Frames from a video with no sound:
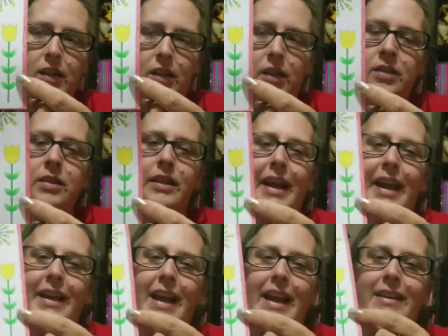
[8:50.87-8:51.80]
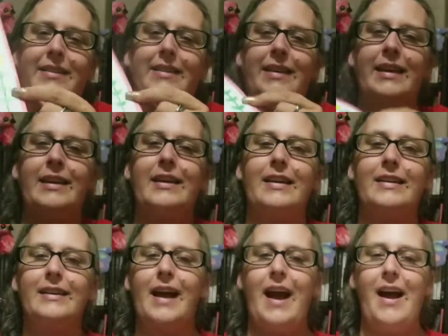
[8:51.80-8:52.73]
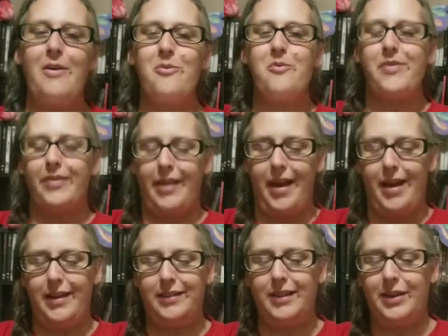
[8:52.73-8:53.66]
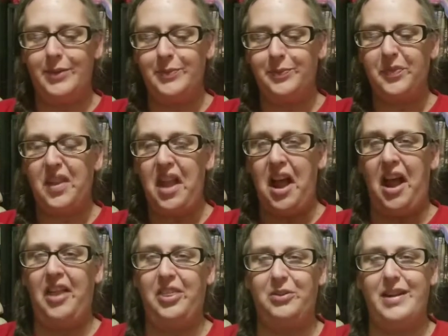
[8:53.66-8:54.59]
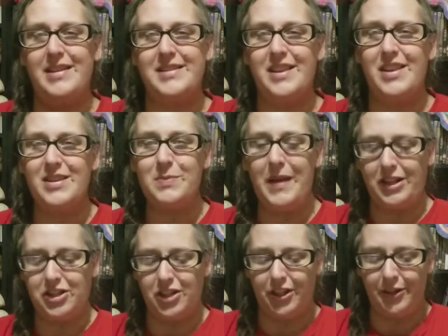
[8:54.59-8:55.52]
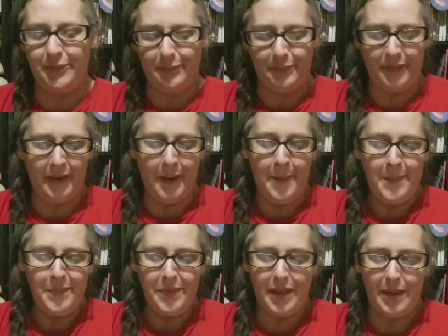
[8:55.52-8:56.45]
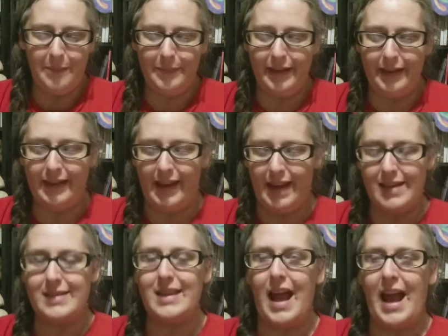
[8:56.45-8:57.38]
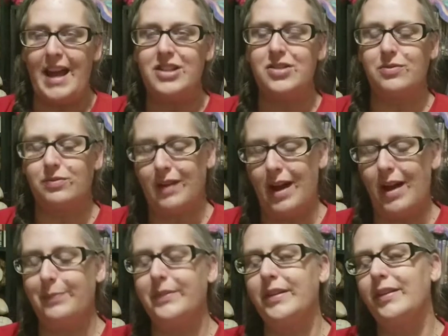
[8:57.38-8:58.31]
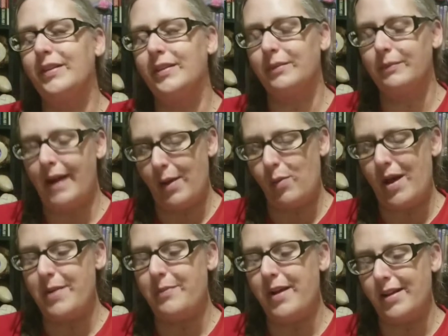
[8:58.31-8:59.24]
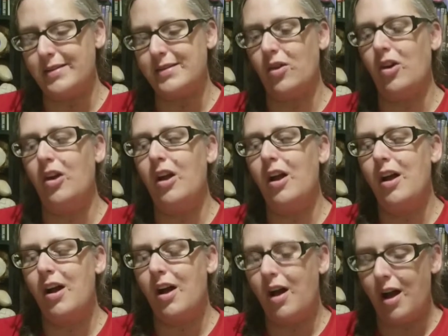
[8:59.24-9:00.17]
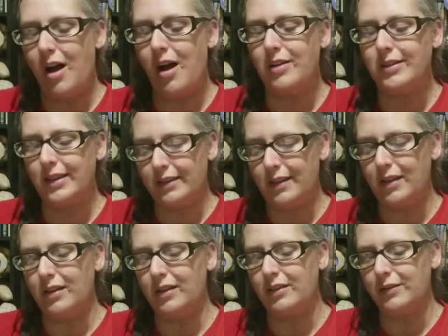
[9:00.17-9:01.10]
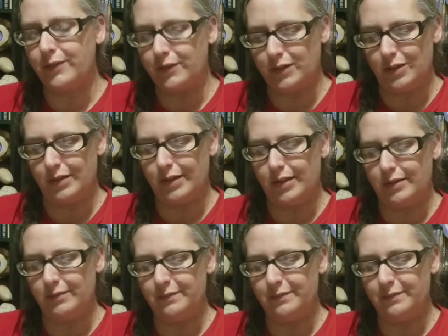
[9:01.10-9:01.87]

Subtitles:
And I did not blend on the rest of this picture because I dropped my white pencil on the floor.